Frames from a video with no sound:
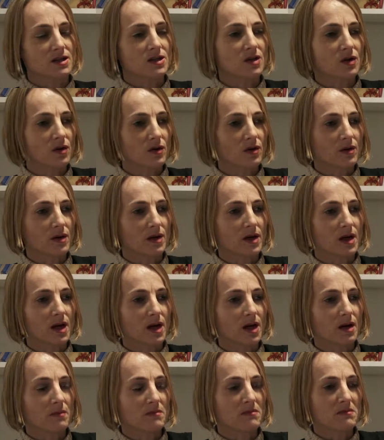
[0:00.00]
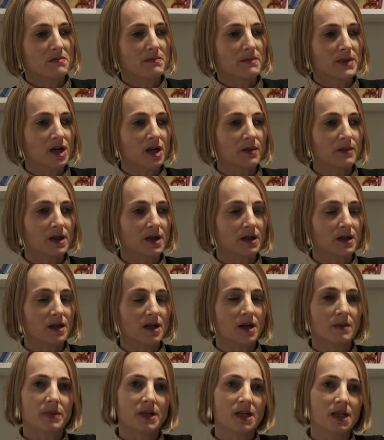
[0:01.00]
So becoming a
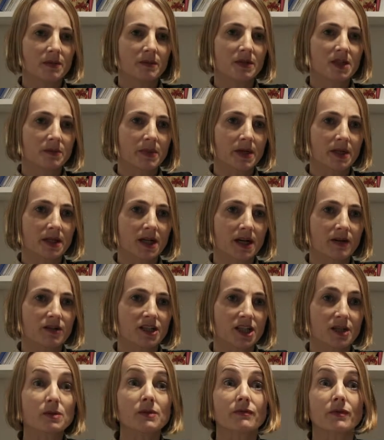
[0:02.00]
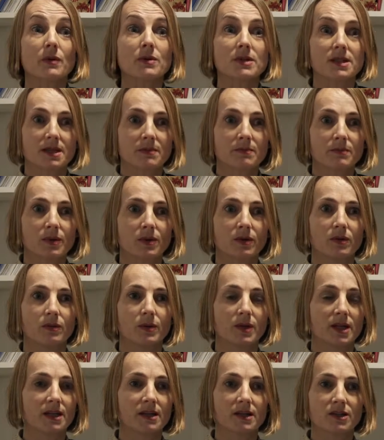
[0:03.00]
company limited by guarantee was very simple.
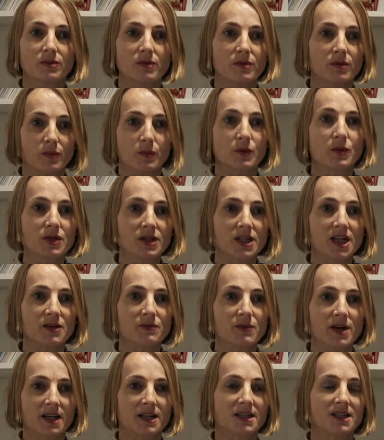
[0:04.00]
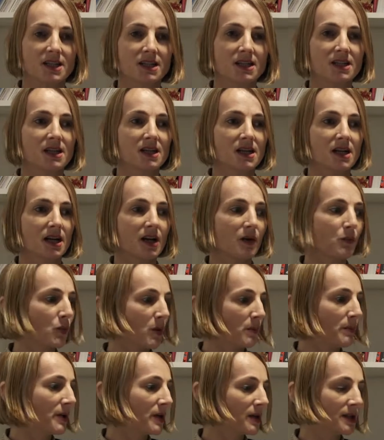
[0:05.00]
We can do it with one director and
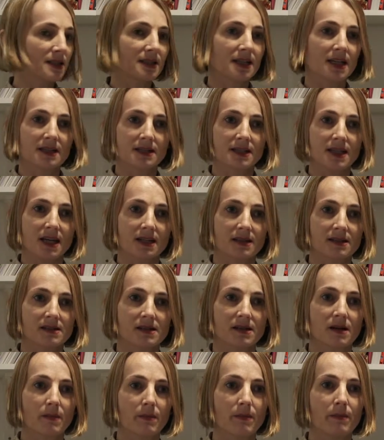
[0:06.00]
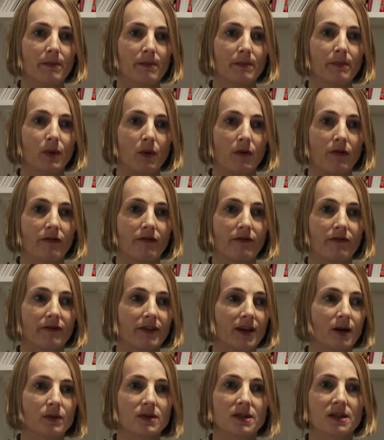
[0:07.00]
one person at a desk.
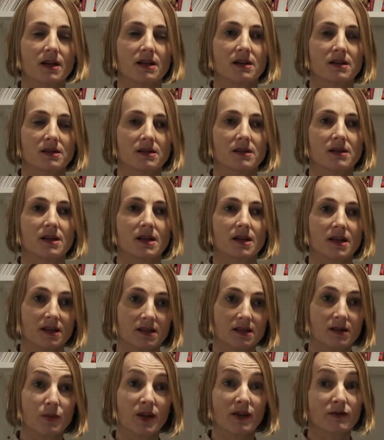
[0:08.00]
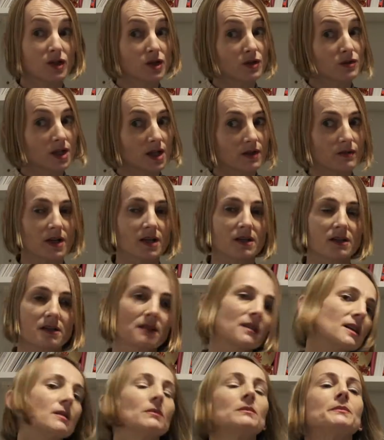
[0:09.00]
That was it. And we have 2
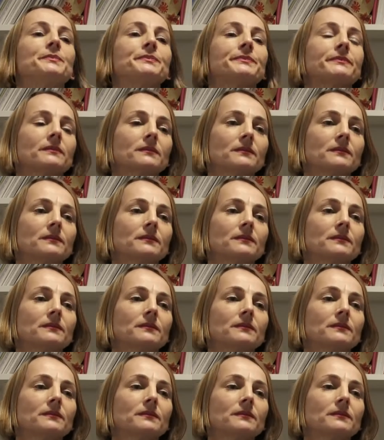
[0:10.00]
directors now,